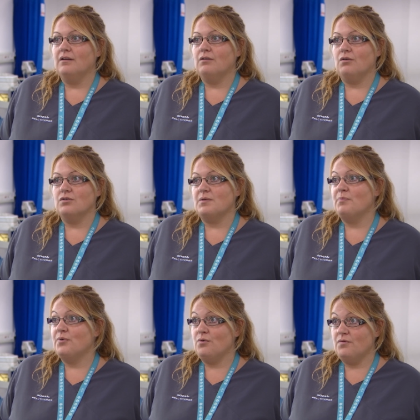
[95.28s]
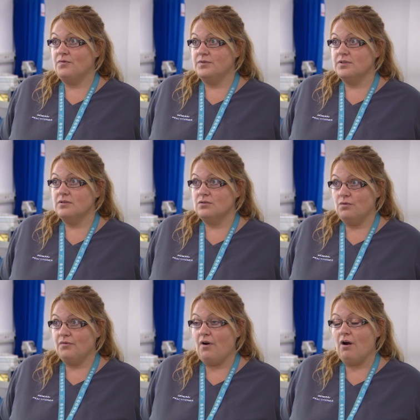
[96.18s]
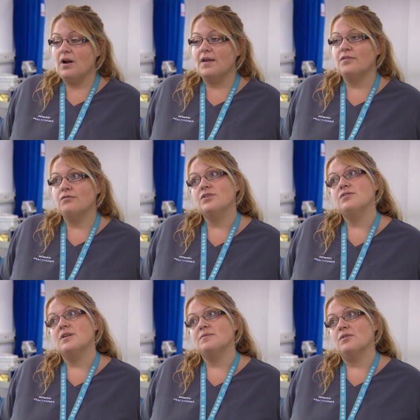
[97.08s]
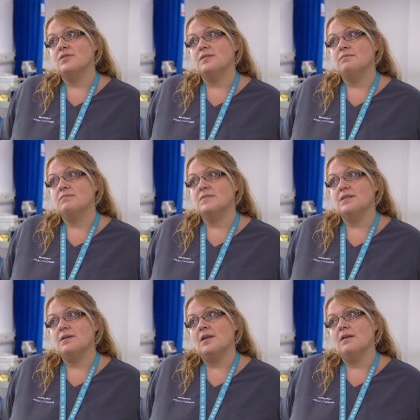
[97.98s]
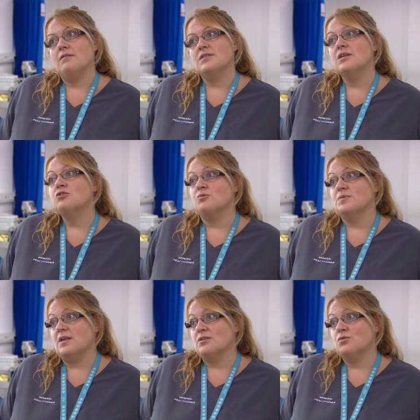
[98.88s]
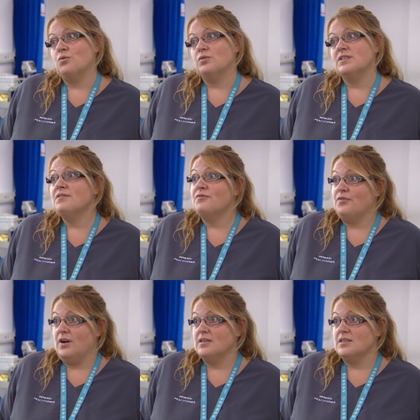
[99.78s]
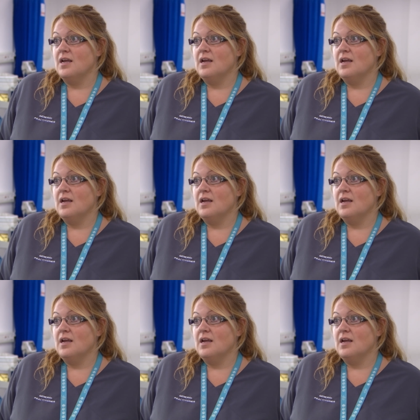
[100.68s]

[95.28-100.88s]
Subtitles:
of course, approved so far, and the reason is because the symptoms are so different